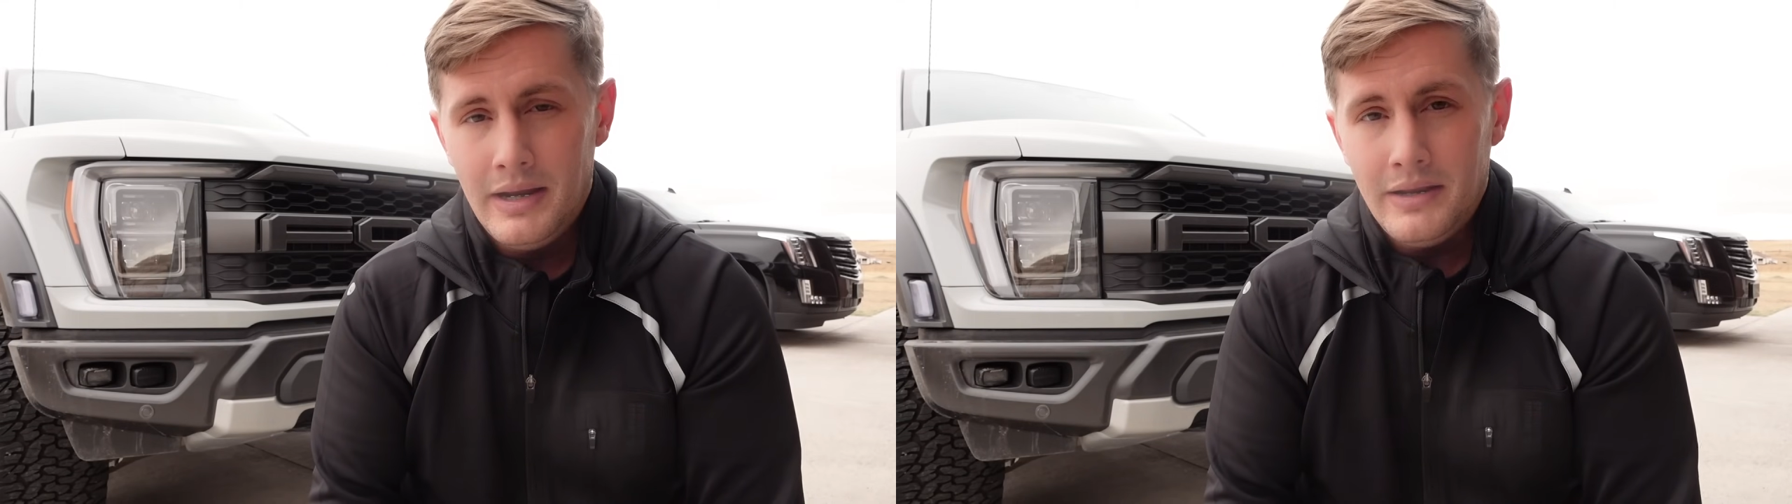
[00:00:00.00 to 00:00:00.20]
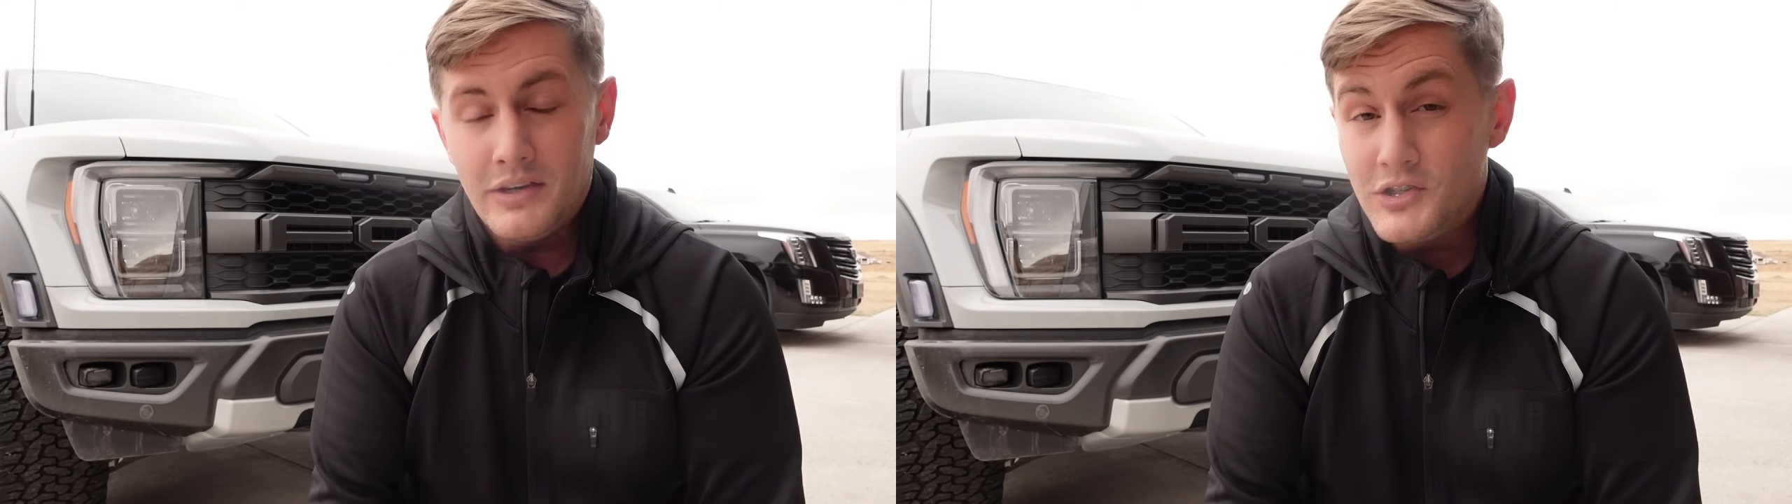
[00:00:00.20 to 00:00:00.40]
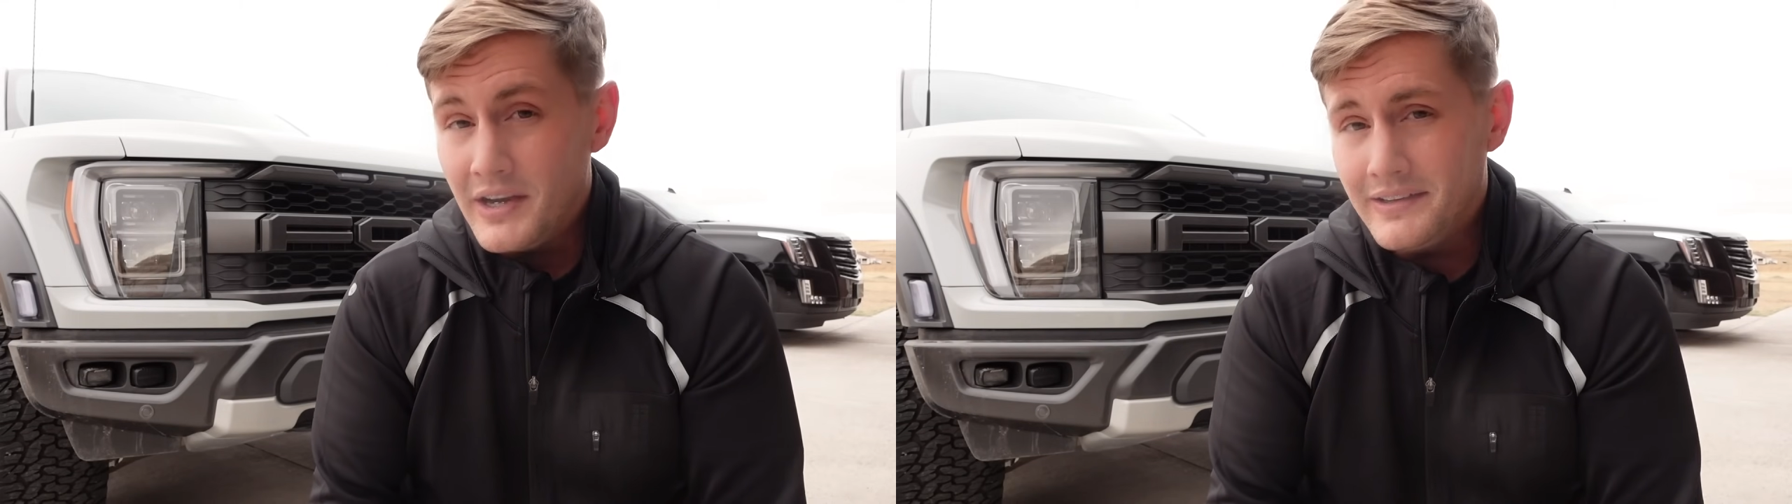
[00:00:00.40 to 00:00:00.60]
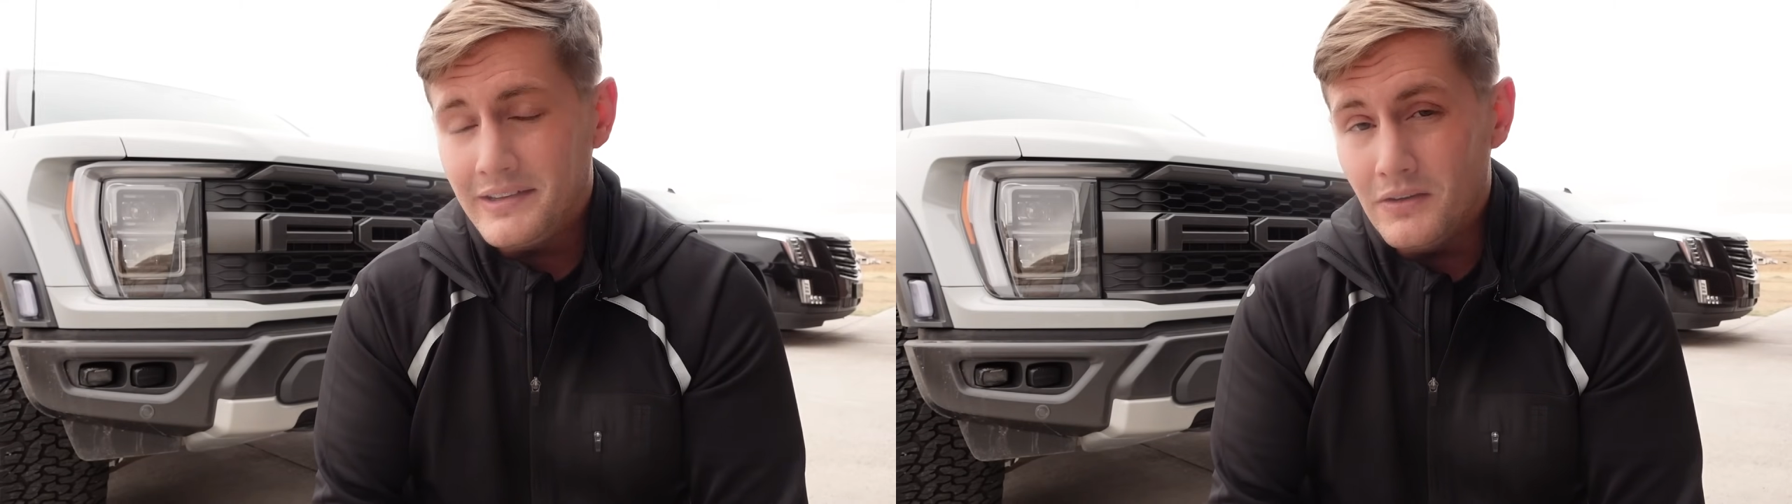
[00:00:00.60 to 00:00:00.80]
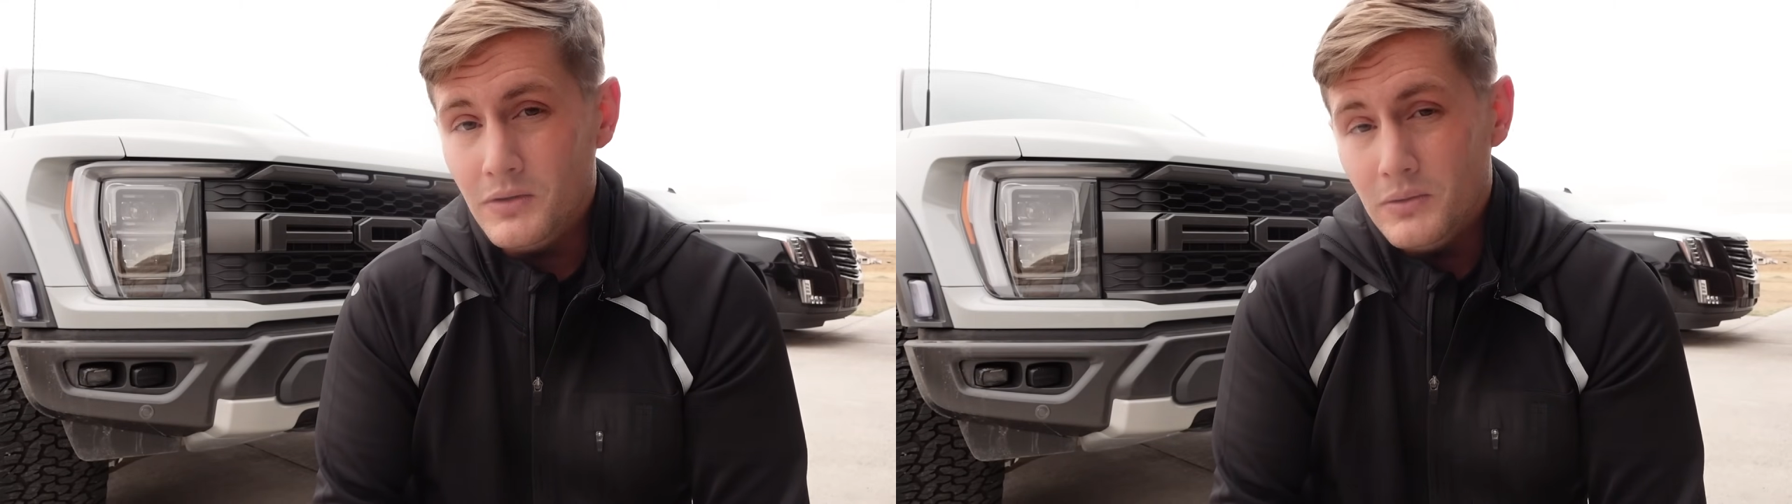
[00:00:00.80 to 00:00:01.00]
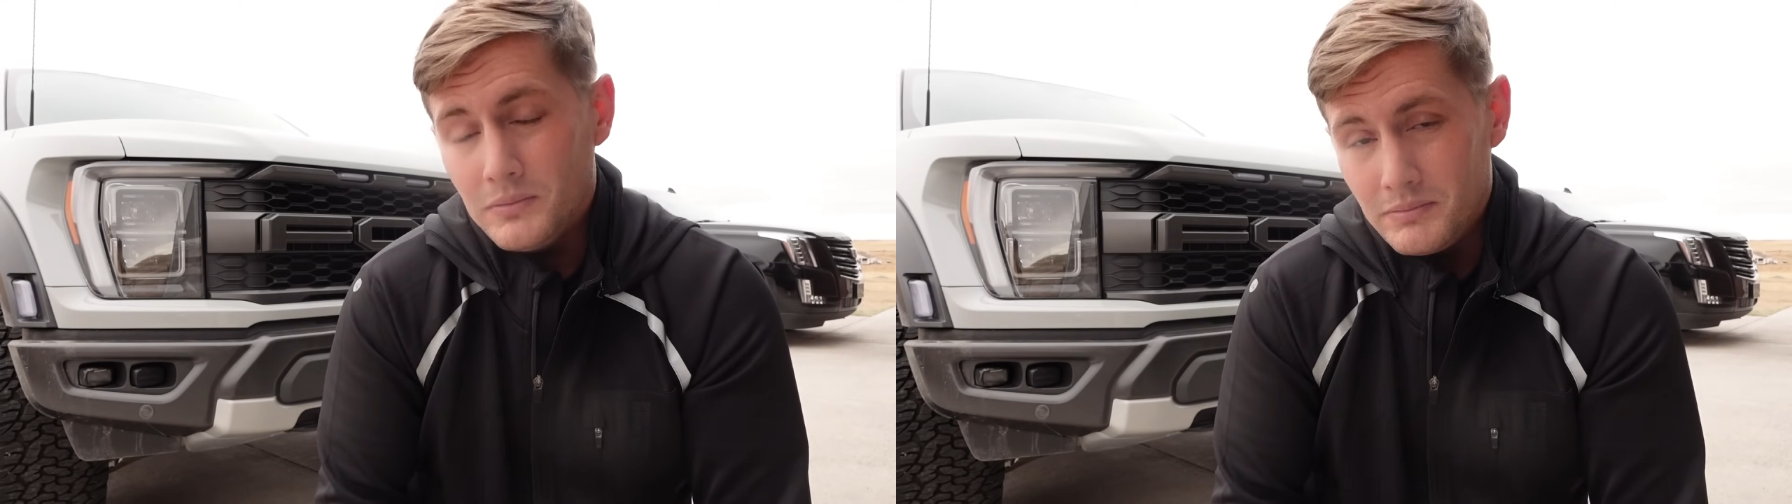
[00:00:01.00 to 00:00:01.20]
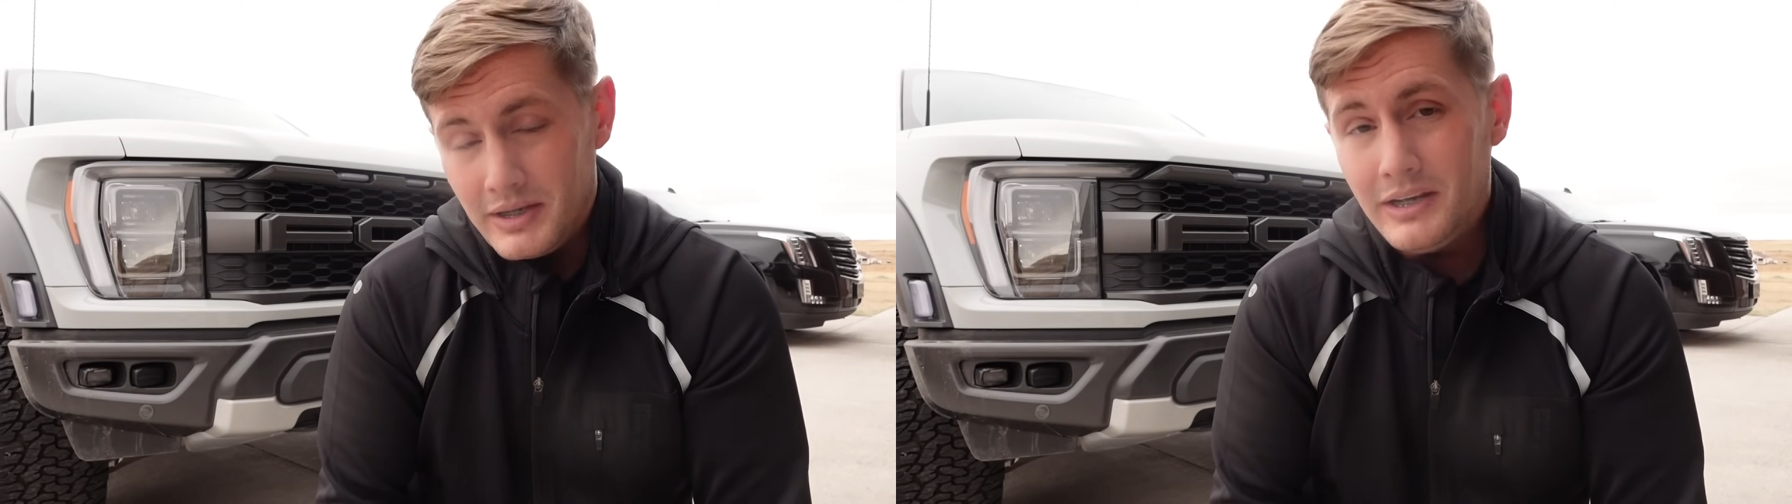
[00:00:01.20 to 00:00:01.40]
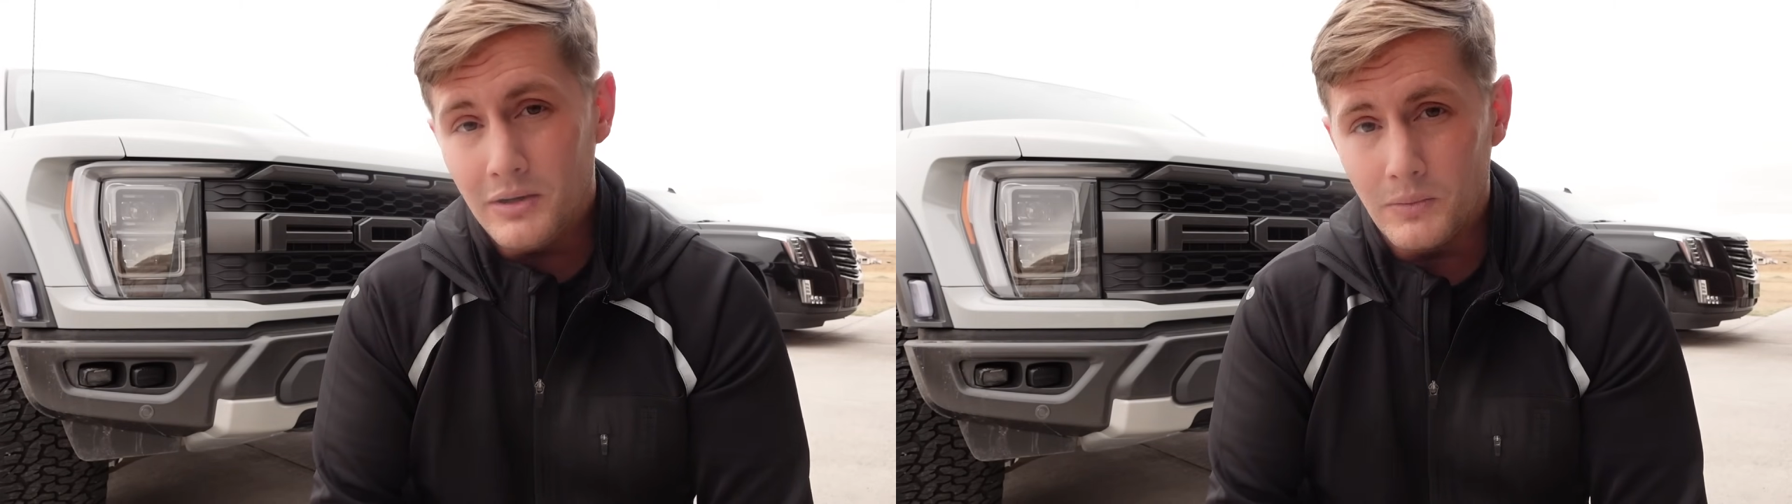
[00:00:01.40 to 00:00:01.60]
the chances of you
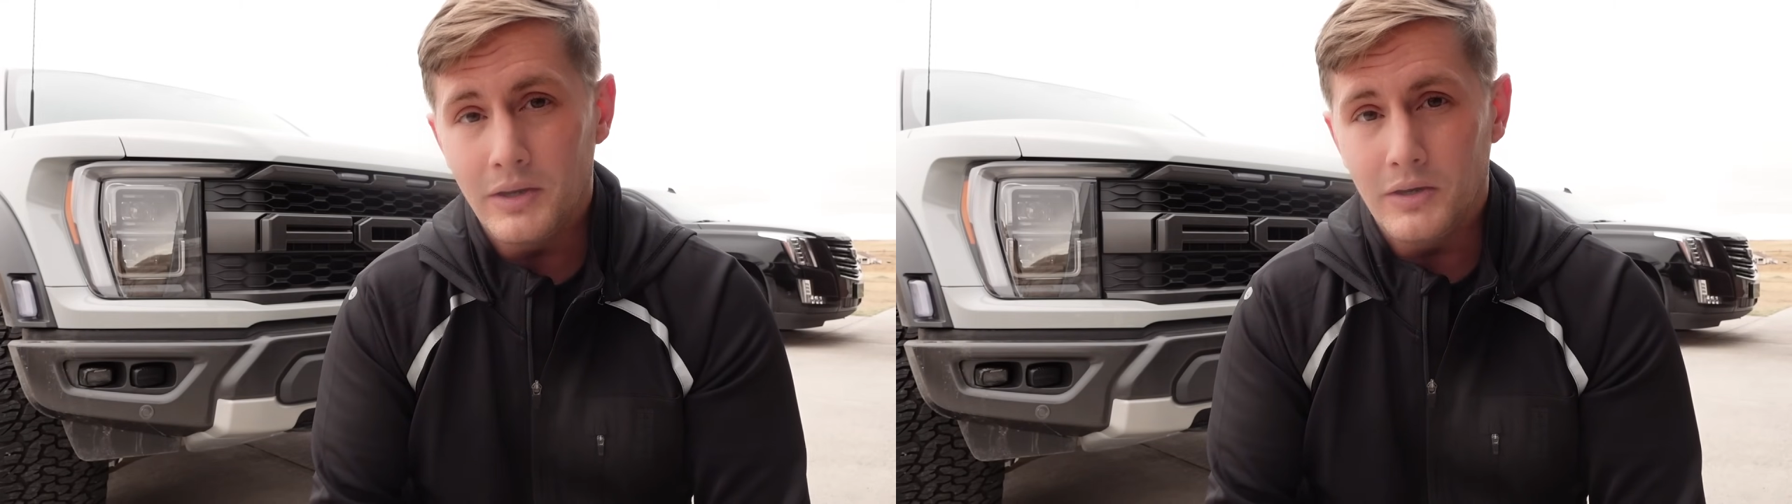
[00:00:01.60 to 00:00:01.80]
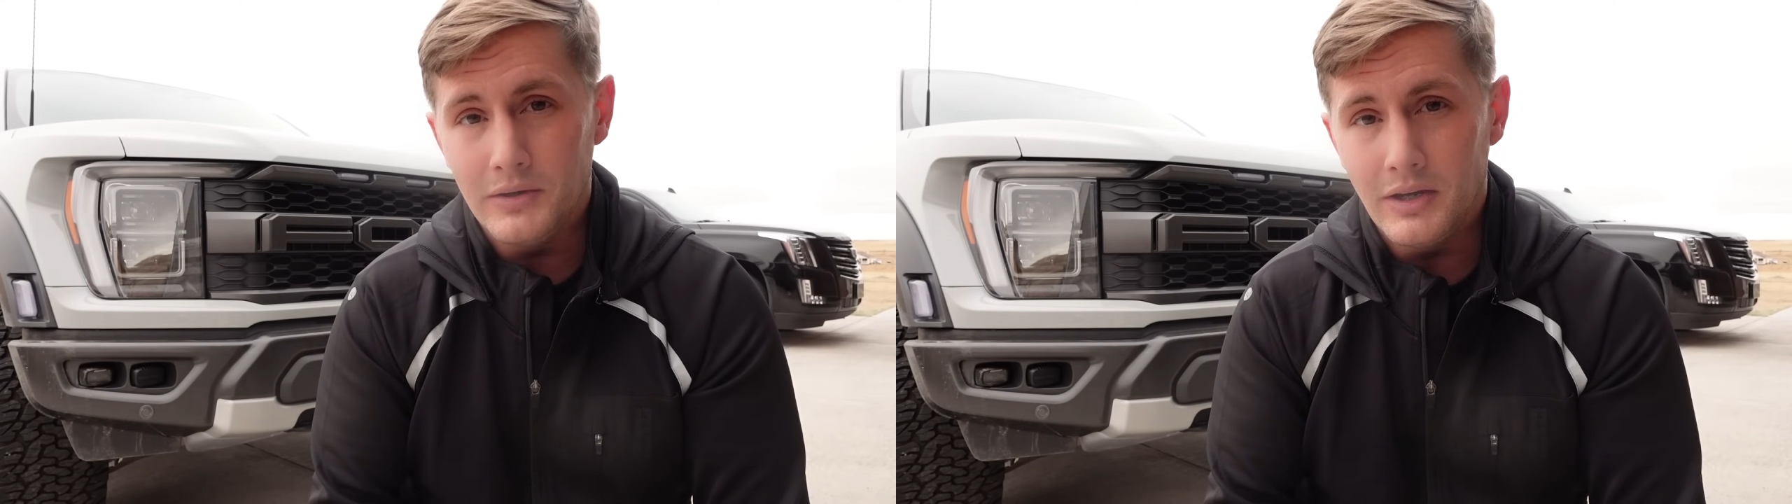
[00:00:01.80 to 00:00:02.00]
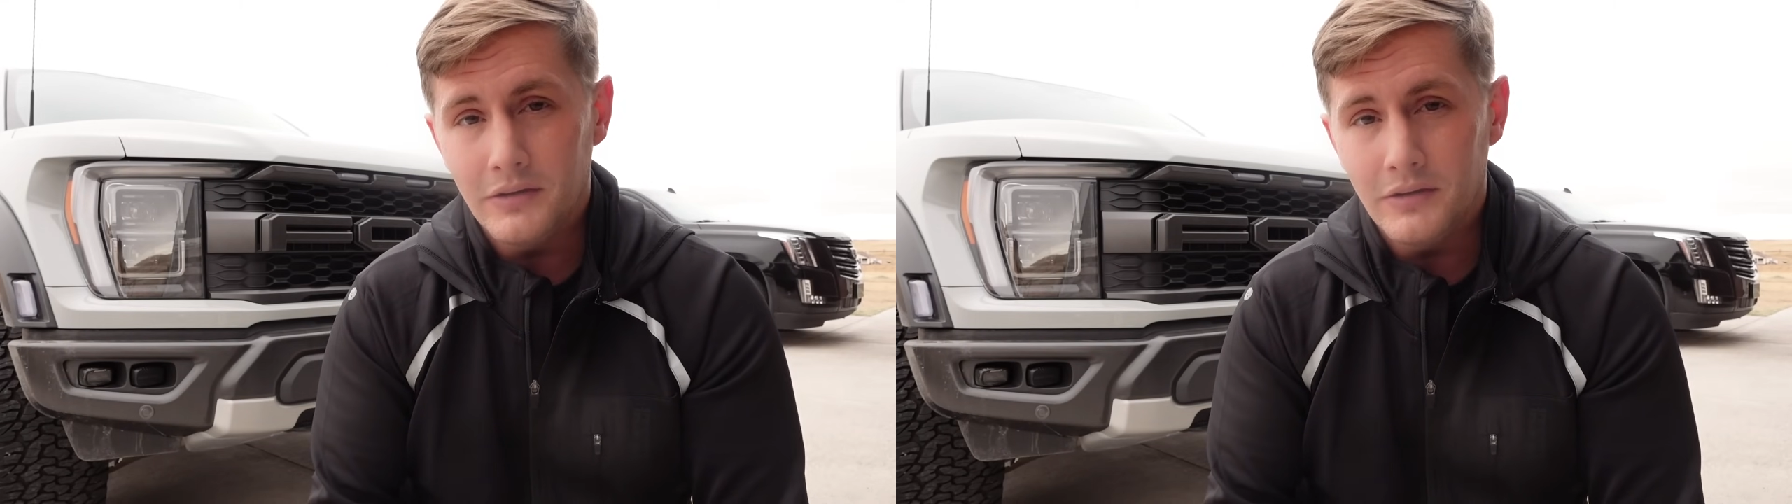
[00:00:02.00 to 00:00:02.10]
getting a really good deal,